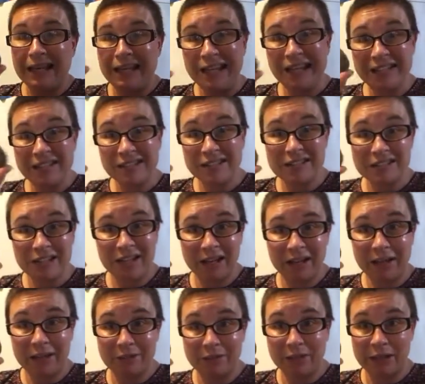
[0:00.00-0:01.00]

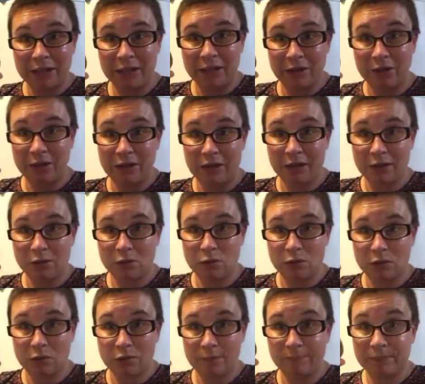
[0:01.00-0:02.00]
Inside of the iron
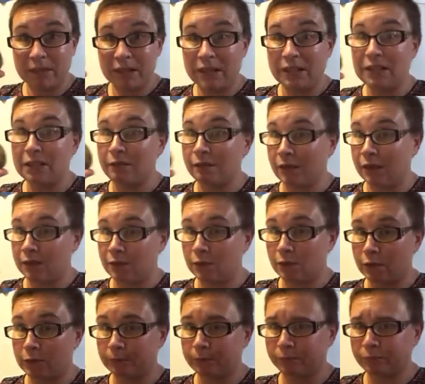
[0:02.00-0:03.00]
nodule is the
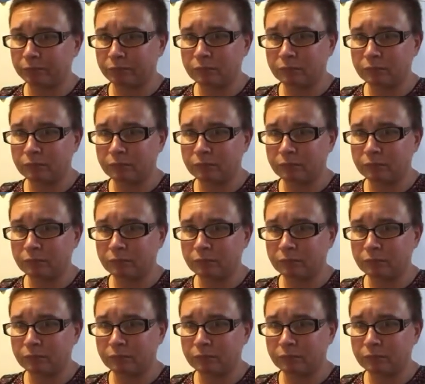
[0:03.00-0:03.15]
fossil.